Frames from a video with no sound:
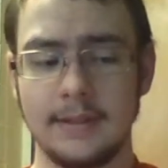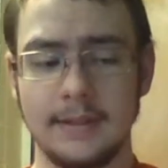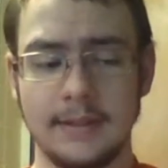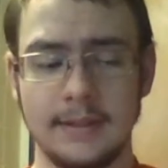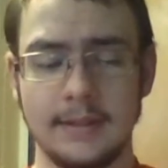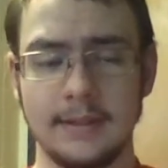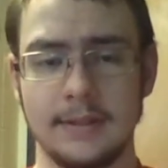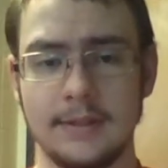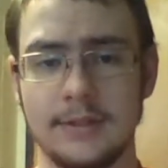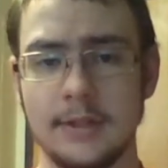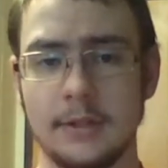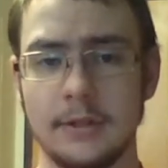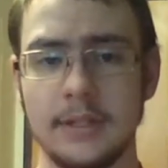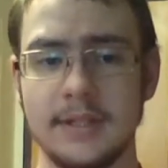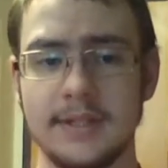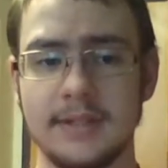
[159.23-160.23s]
and
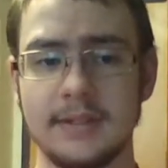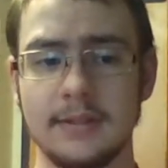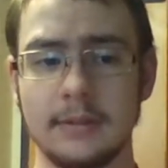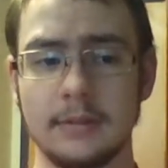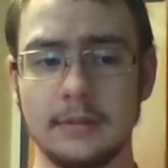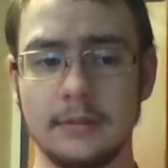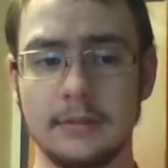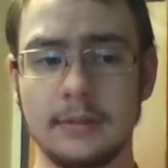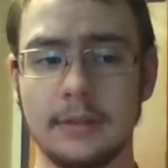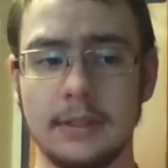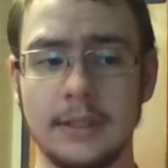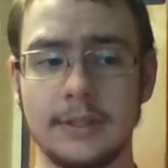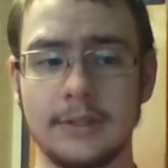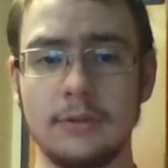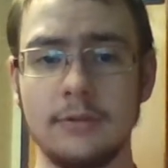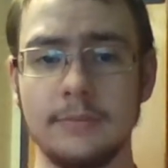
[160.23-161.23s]
so it's
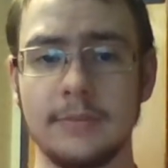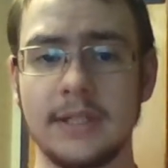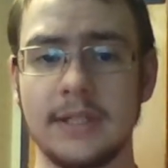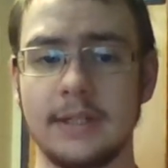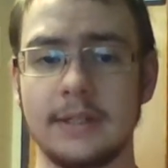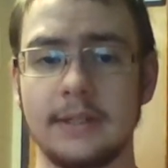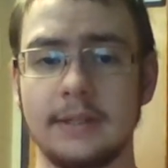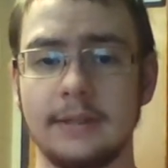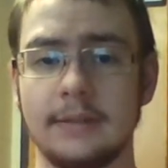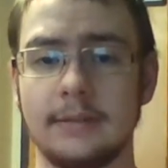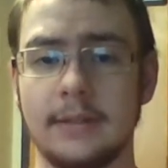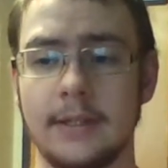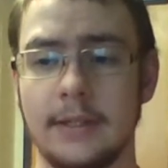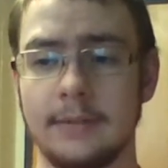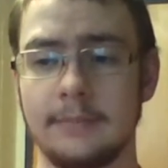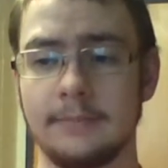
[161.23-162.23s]
going to be
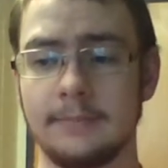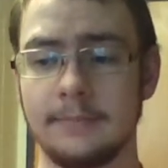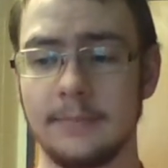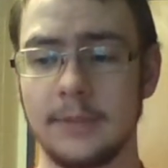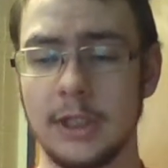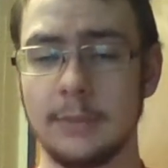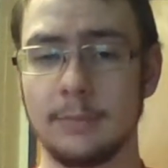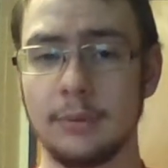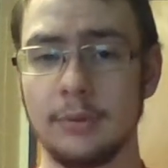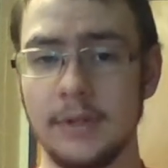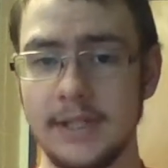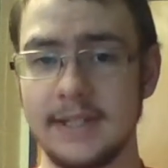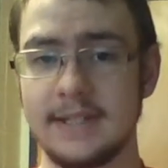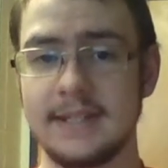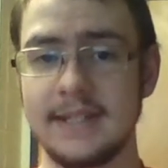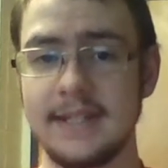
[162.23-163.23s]
a
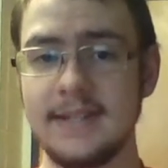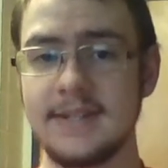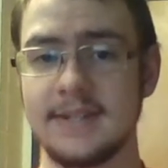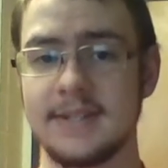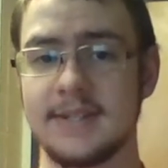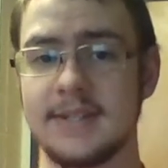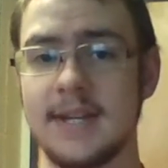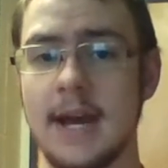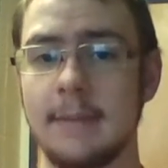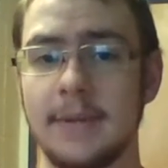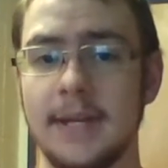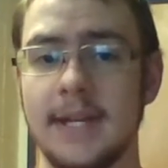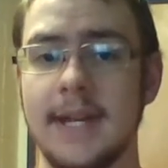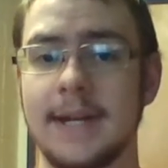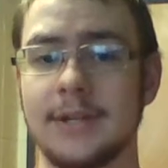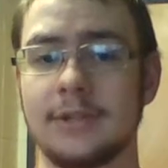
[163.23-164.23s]
pretty decent stop
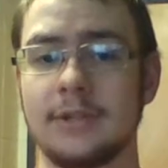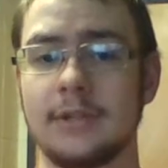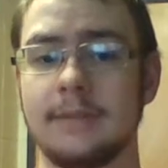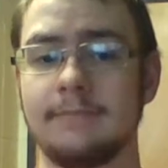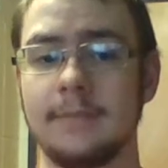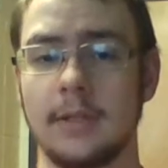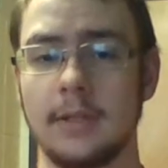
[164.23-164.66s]
pin actually.